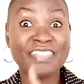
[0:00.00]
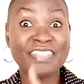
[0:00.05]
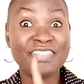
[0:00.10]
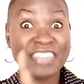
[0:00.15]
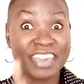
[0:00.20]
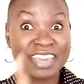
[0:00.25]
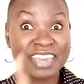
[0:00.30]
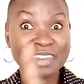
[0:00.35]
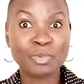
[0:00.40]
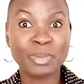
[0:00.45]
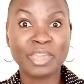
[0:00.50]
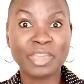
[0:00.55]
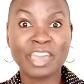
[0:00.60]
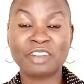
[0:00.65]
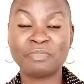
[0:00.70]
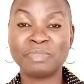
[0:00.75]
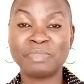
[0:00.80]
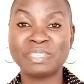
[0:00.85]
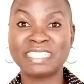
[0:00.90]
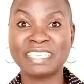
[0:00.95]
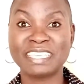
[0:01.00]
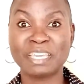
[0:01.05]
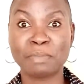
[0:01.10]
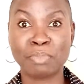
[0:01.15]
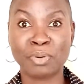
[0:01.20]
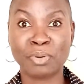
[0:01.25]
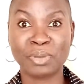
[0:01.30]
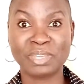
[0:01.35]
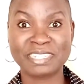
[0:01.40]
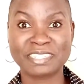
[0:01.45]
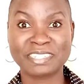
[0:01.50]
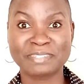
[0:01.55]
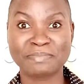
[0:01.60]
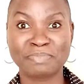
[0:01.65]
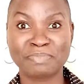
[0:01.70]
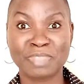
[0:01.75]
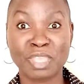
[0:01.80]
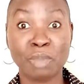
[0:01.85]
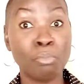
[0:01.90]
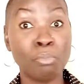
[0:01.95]
Then we are missing a point.
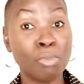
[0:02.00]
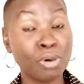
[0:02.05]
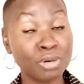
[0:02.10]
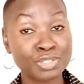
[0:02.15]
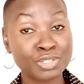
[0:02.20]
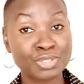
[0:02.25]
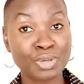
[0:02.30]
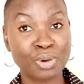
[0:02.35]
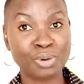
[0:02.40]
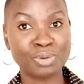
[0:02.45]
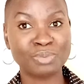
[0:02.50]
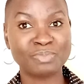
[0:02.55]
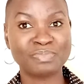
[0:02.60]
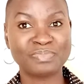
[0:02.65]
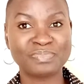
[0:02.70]
More so,